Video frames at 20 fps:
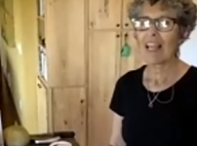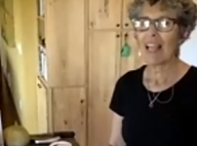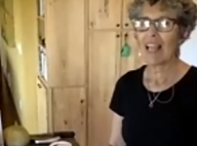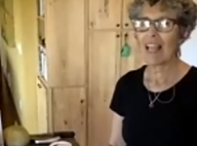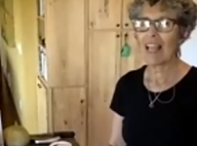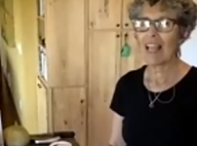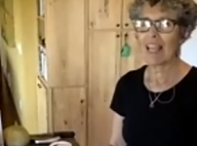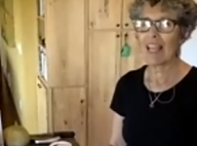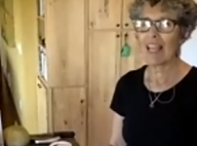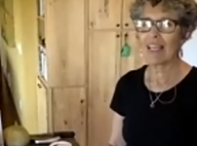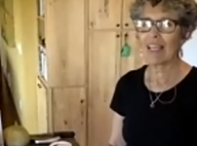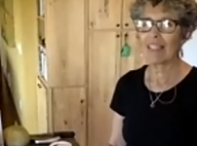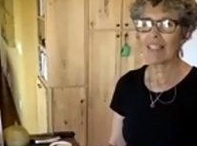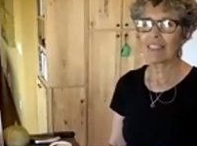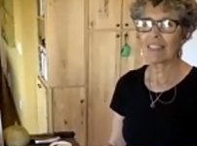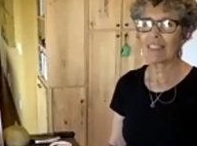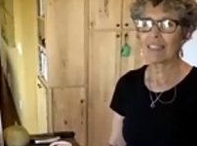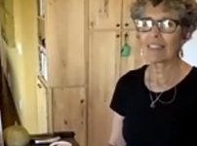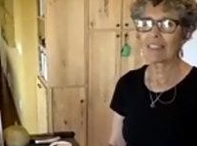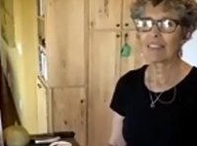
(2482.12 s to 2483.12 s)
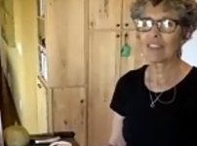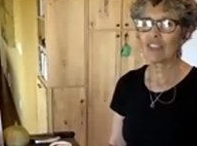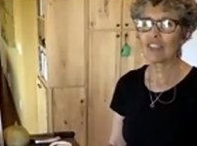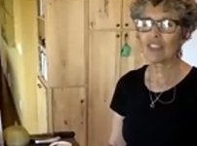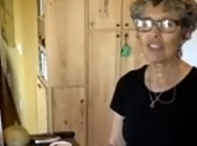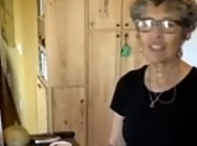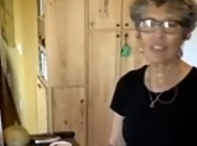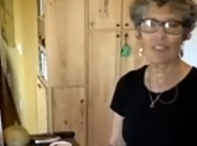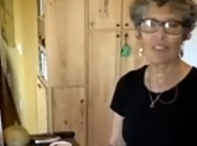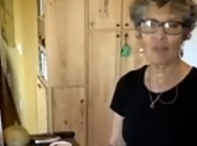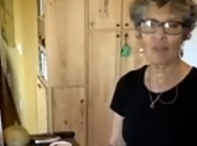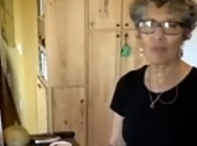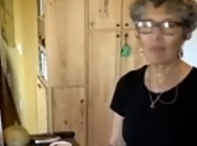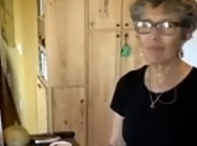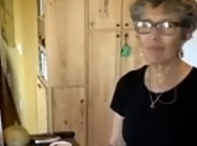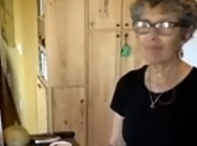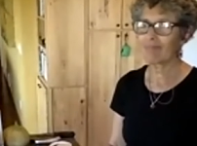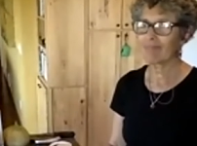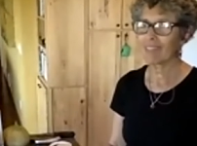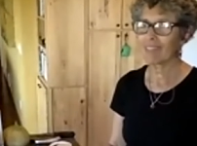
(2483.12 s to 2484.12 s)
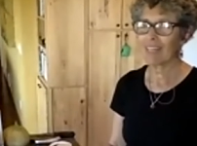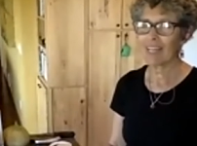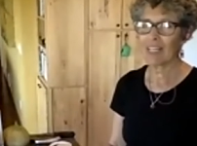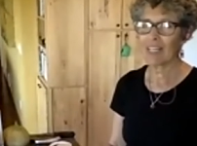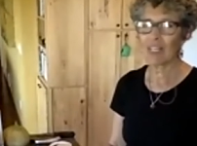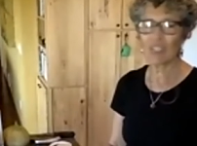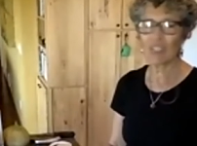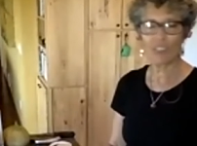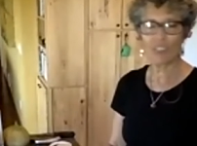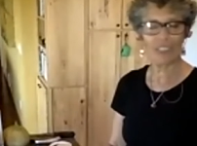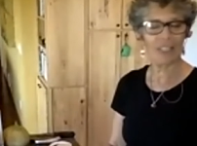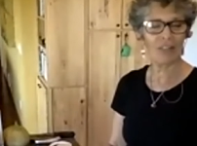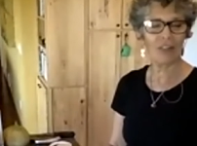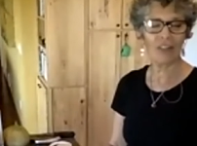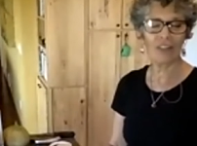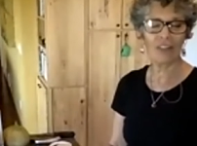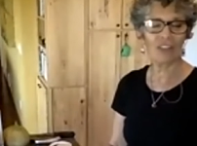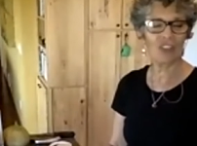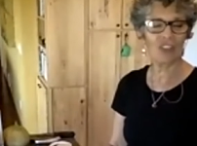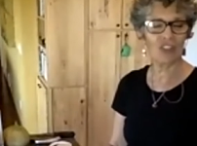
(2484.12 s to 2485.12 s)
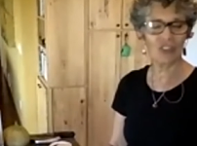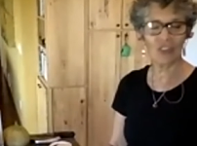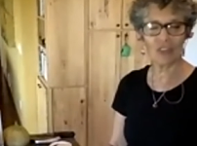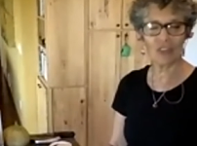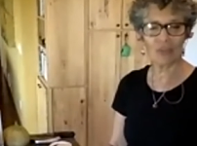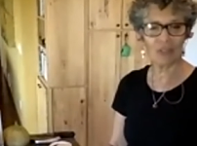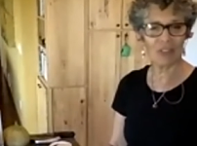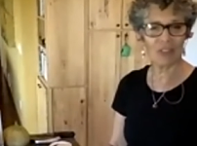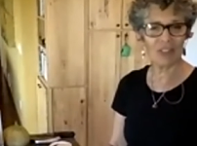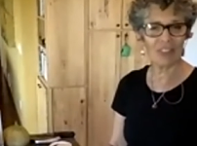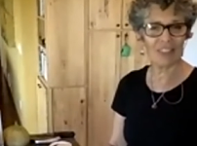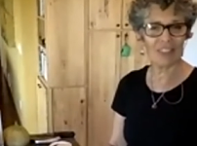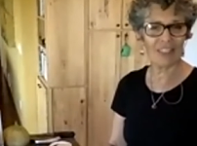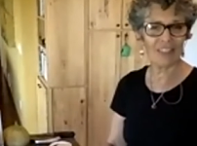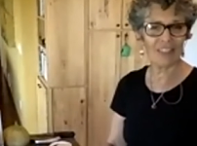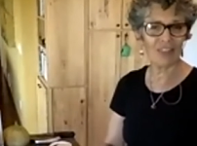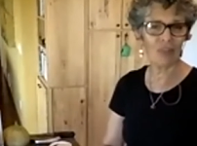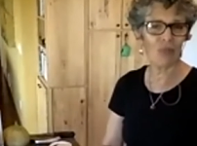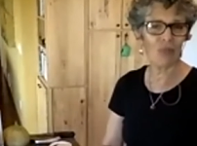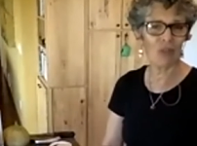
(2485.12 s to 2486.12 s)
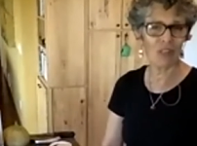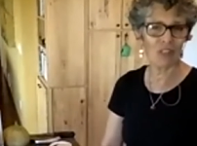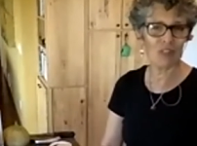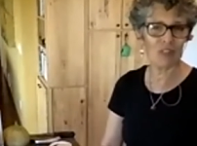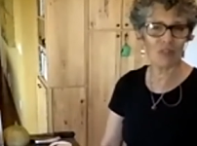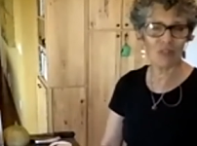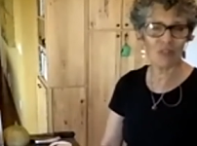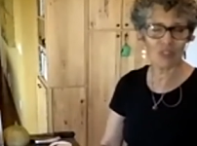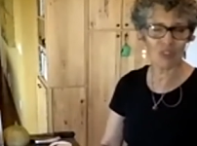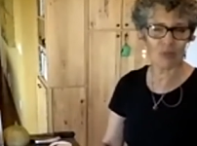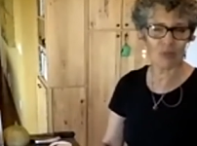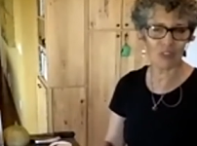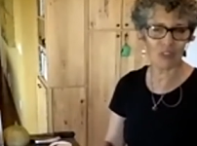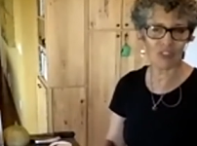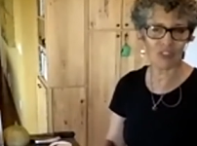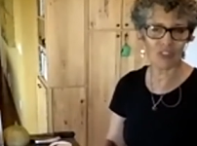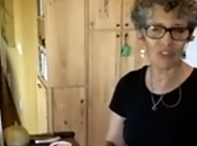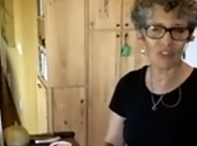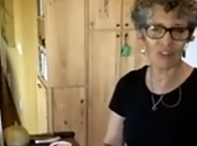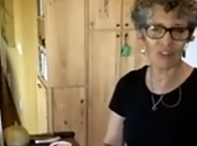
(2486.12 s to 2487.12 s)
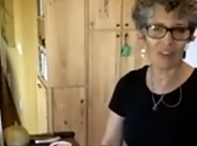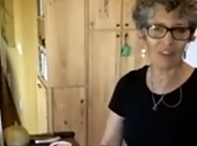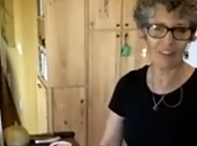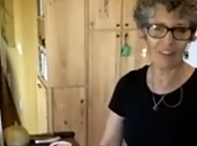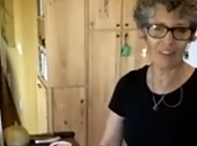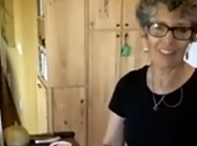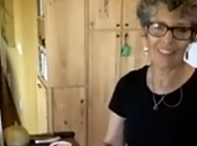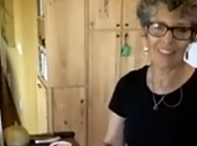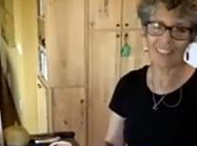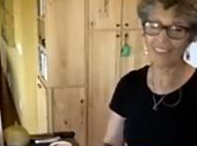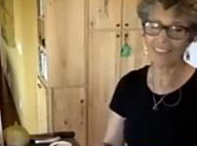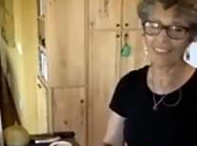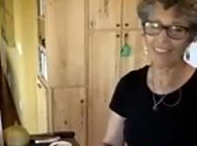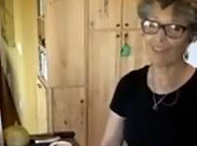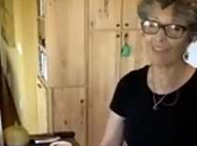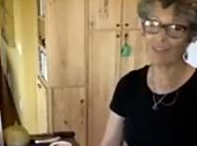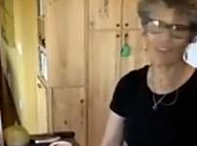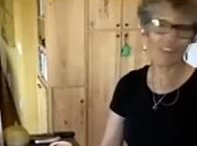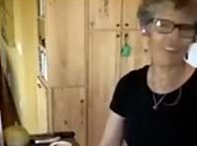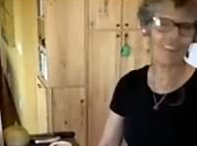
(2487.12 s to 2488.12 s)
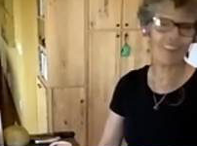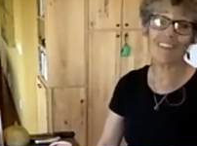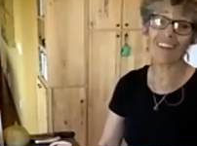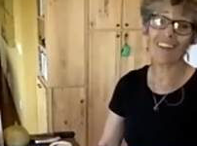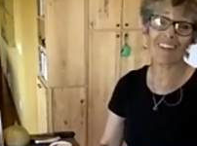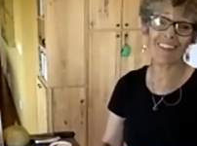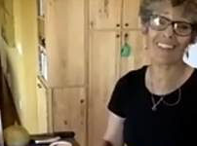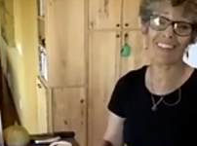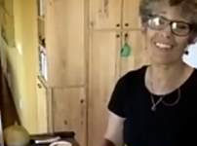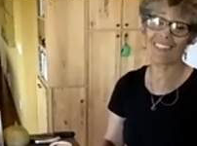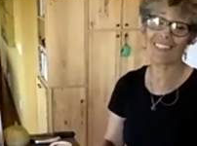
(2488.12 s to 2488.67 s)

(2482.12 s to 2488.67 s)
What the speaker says: And she said, nope, I cut down on the sugar because I don't want to use so much sugar. I said, well, then you're not going to